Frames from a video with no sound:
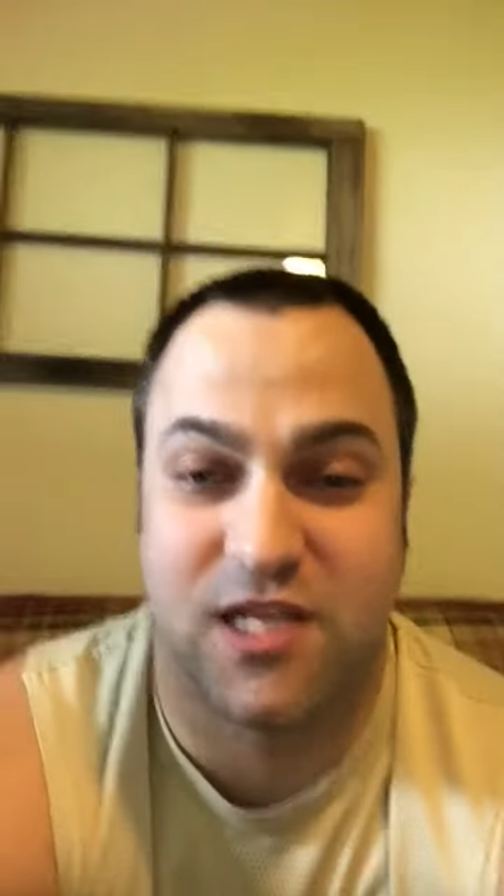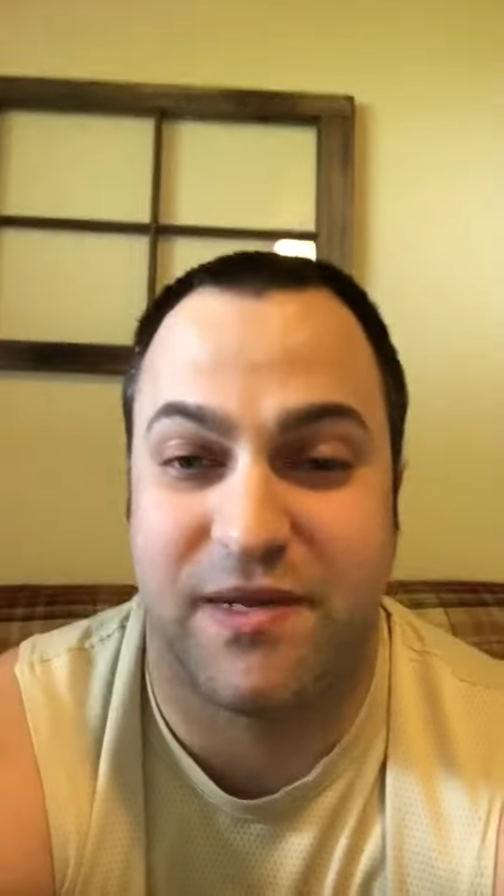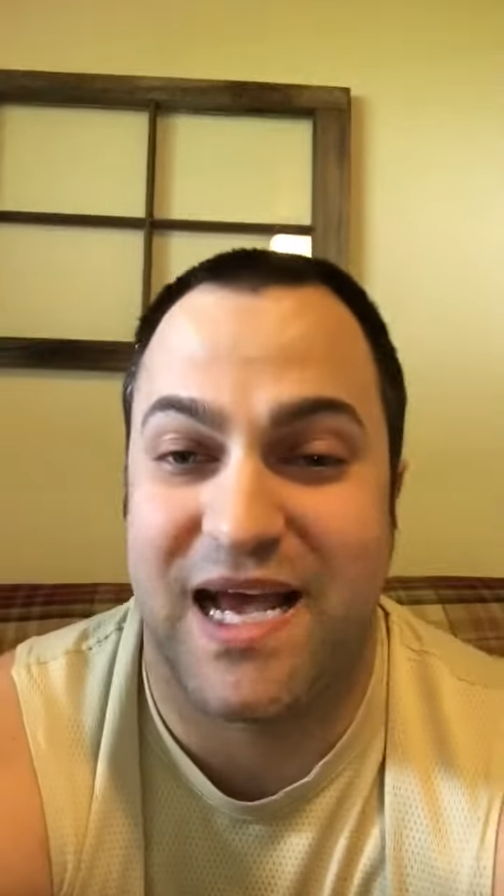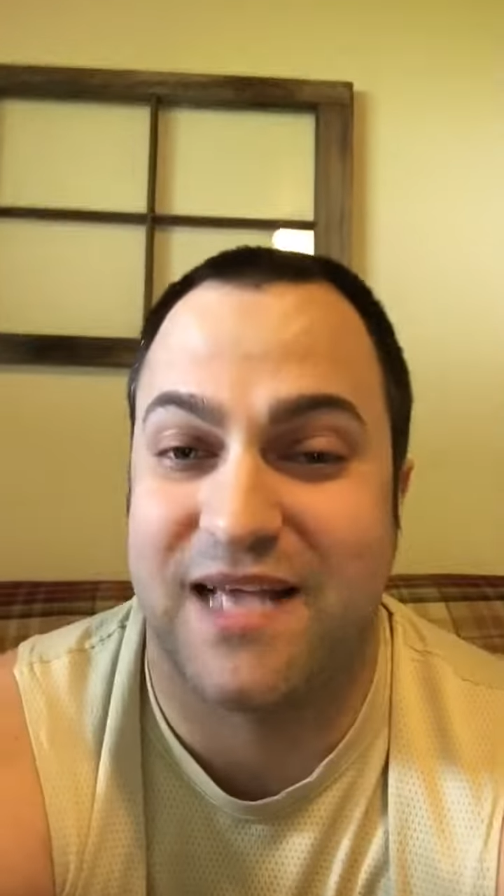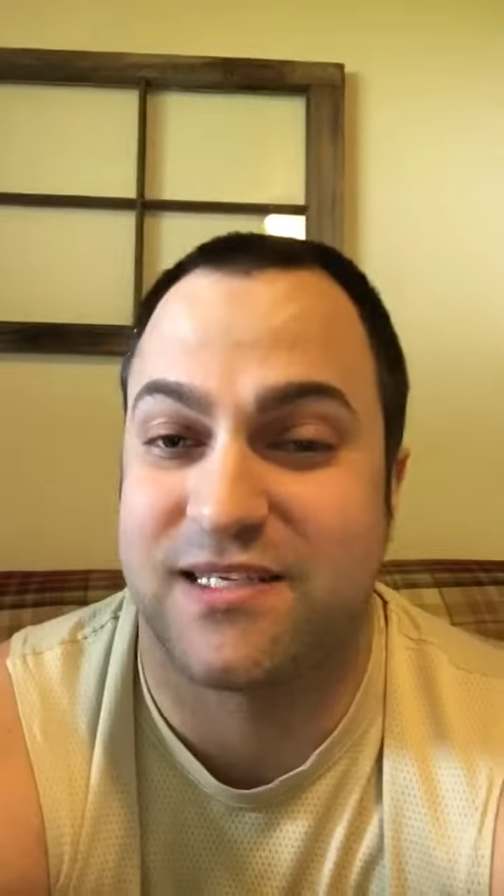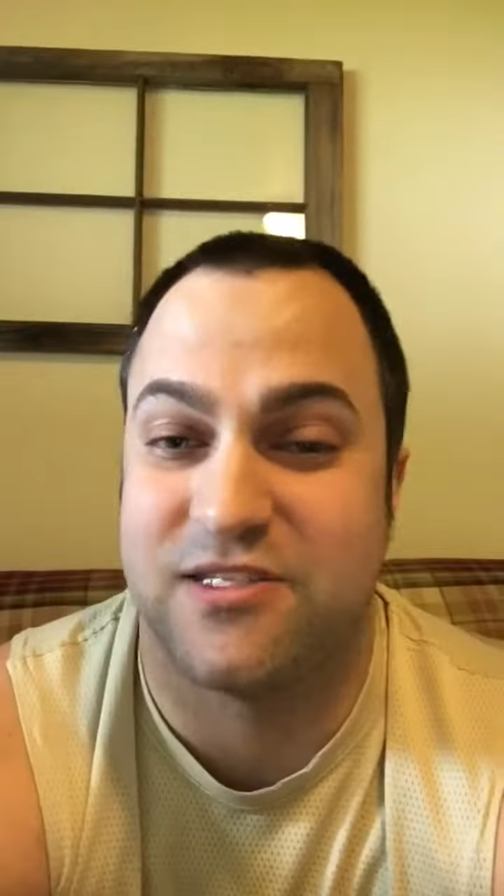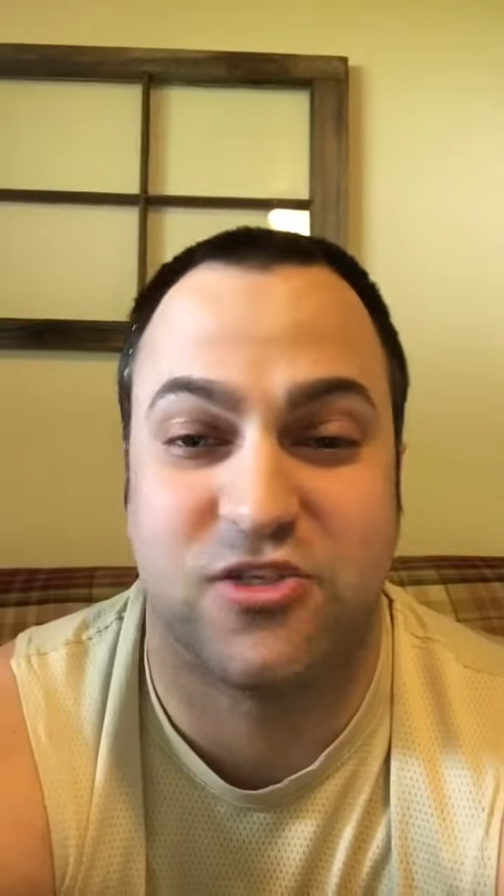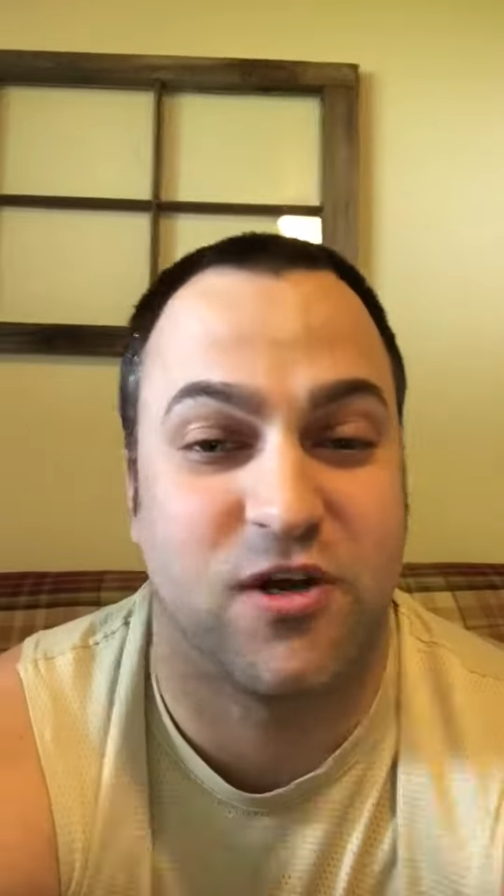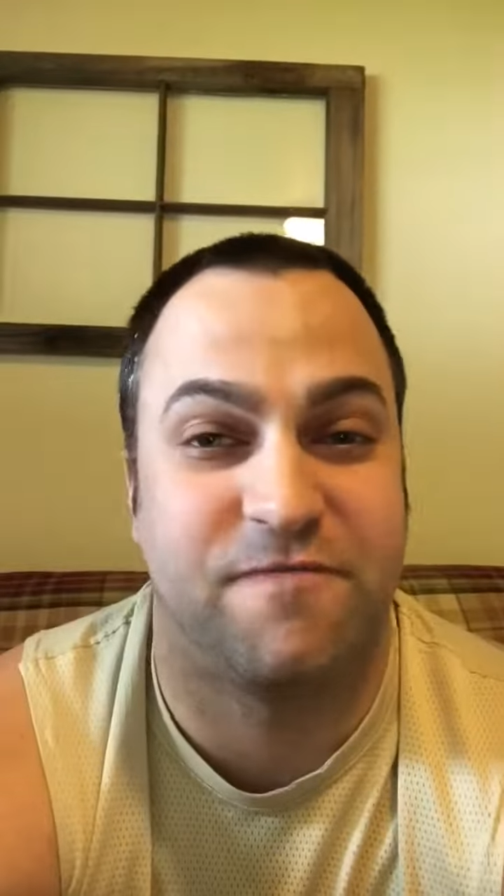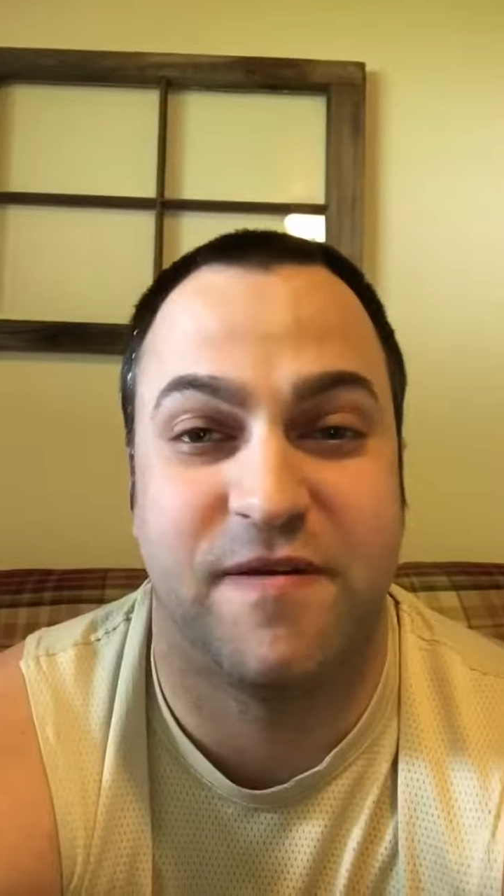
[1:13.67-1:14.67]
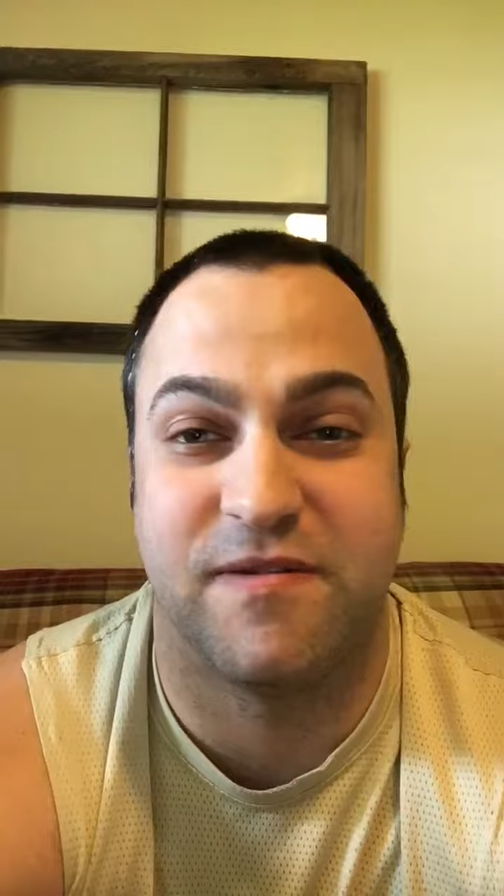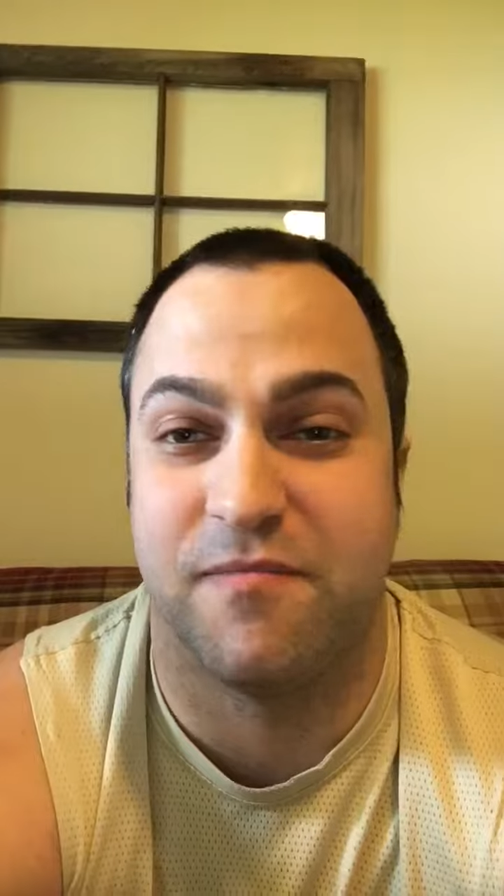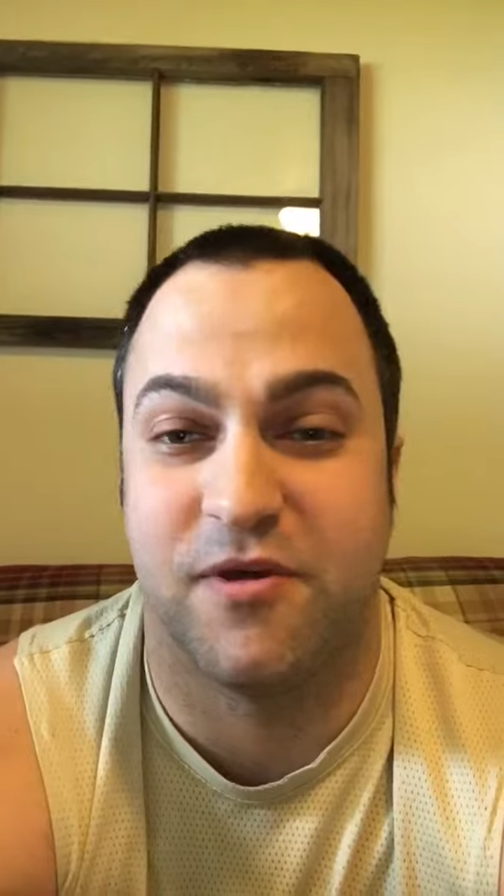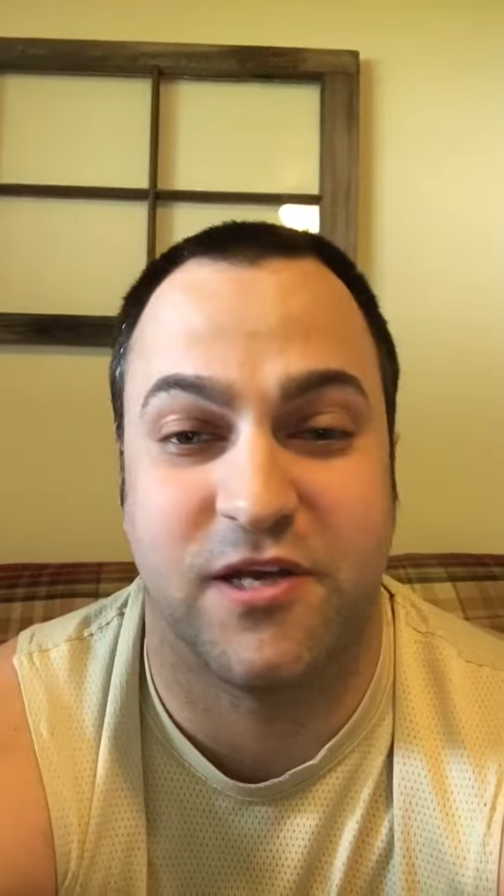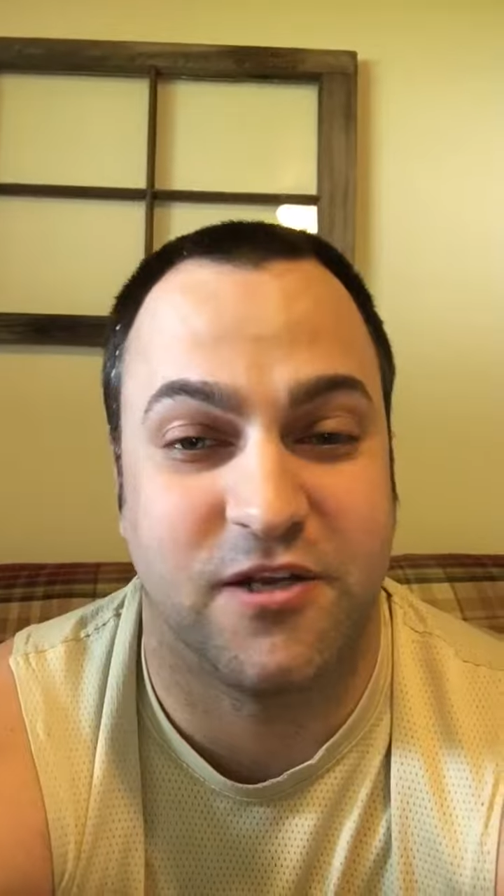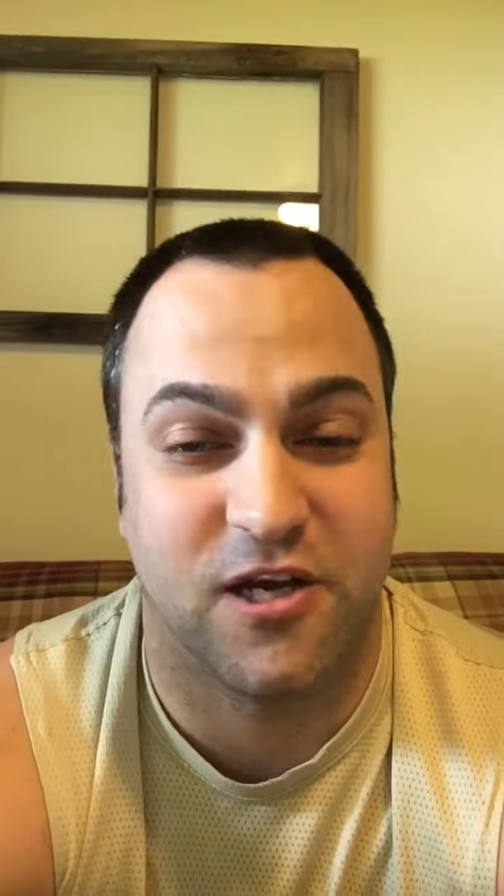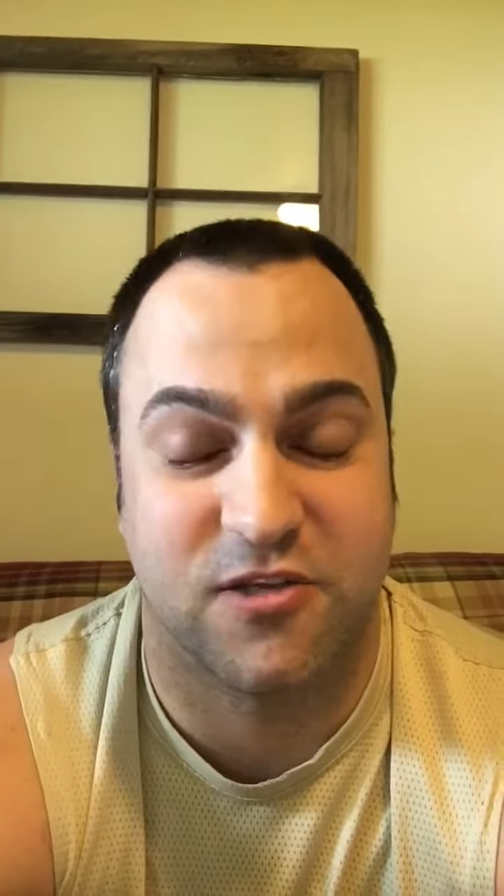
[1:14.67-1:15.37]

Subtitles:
to be asking $250 million,